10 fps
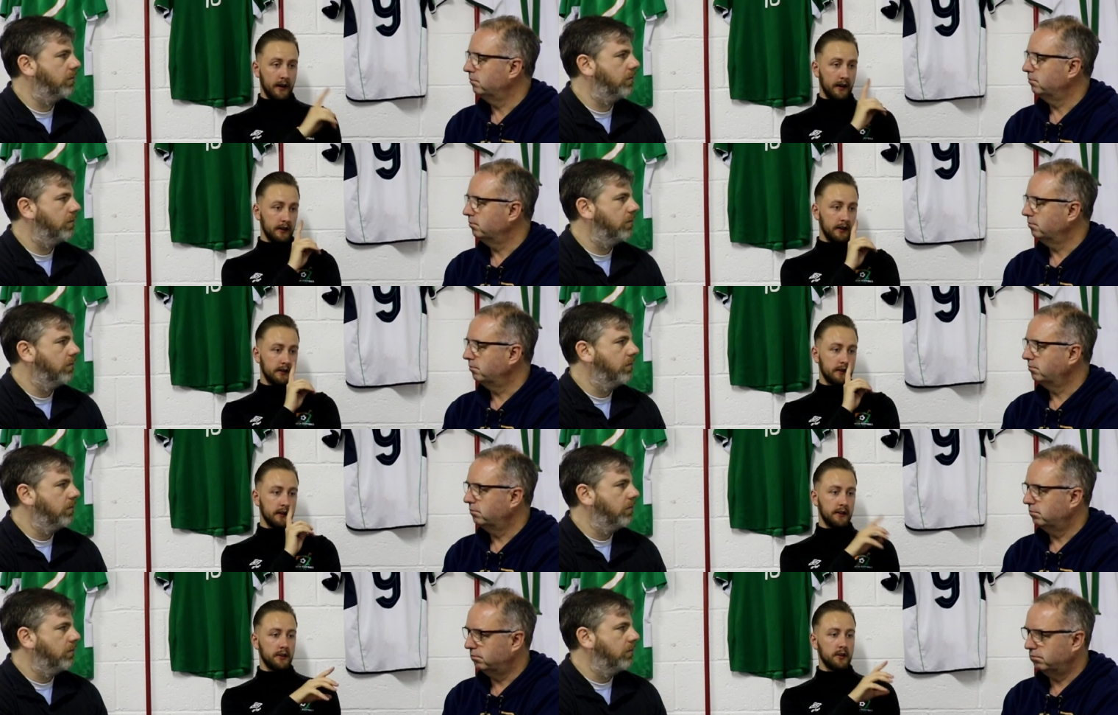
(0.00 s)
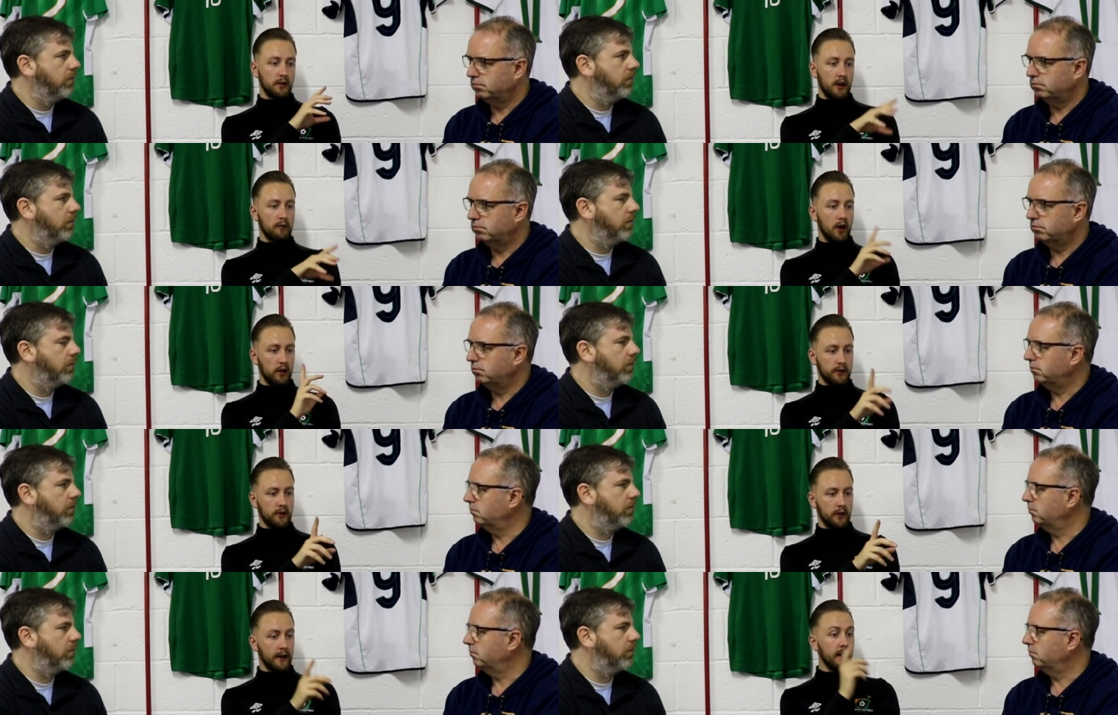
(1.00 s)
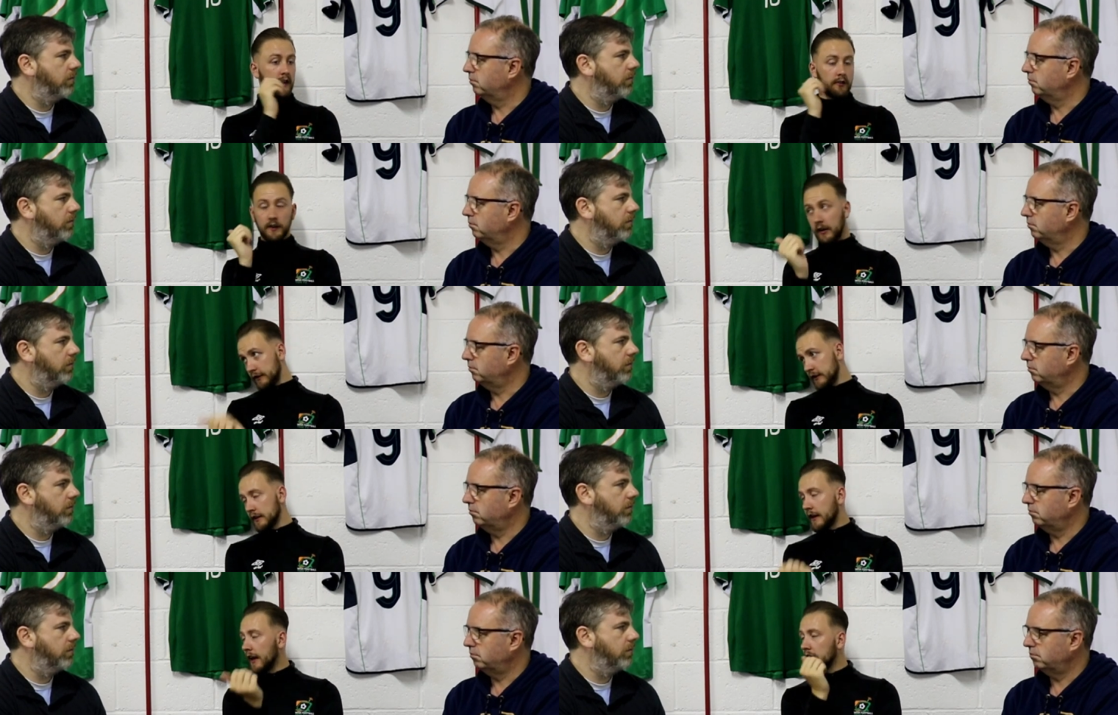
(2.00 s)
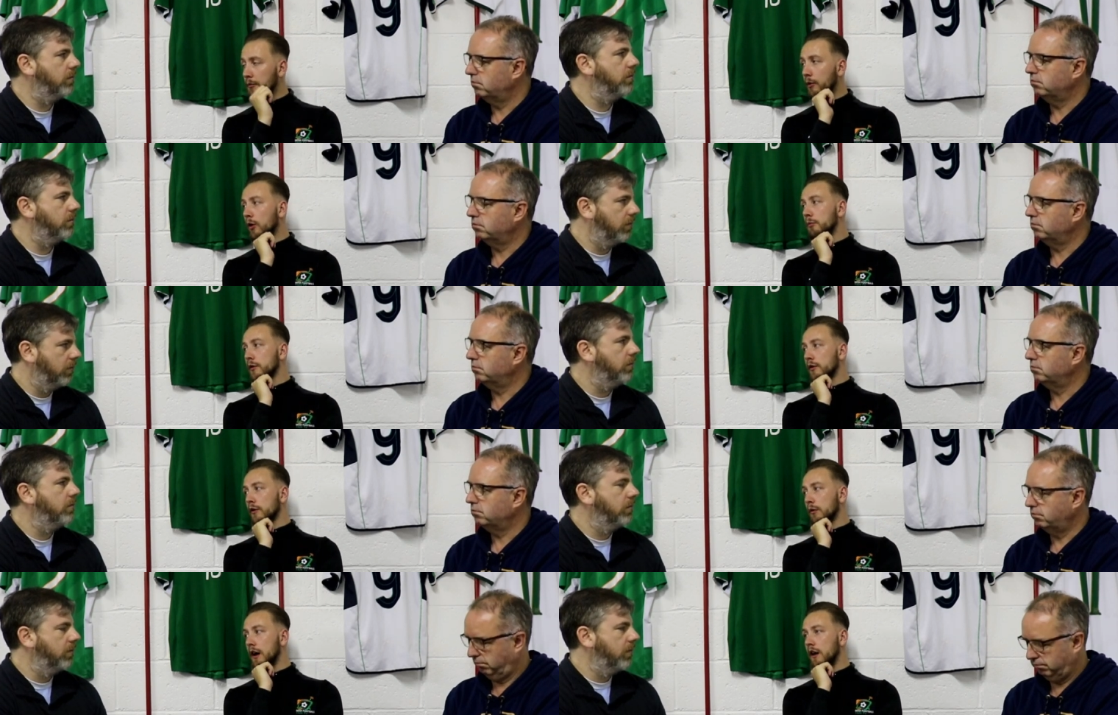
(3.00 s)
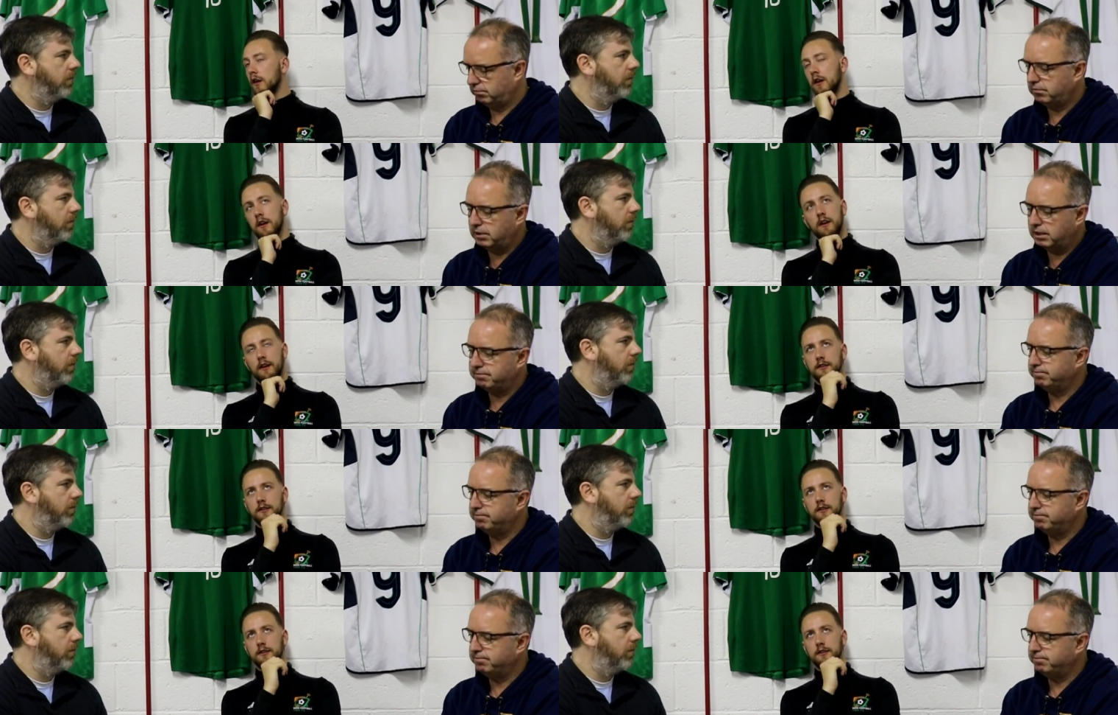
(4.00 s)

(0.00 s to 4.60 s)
Speaker 1: He, he, he didn't do a lot wrong. You know, you've Gavin Kilkenny at Bournemouth as well. Yeah.